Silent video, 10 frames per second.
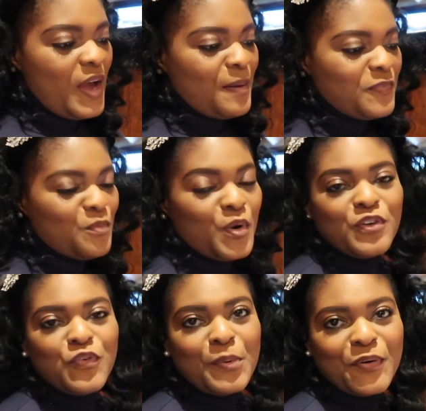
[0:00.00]
Have a
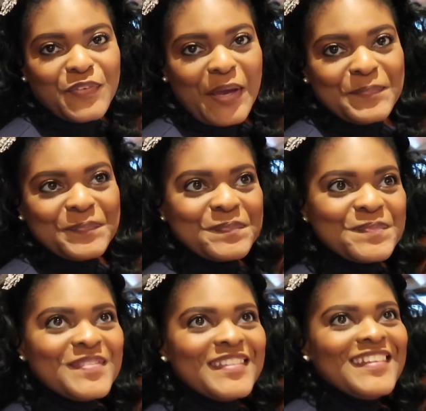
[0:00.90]
wonderful birthday.
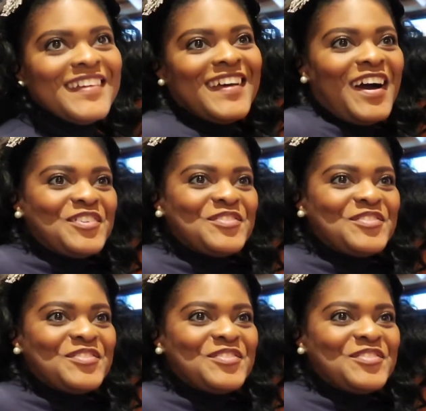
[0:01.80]
Oh.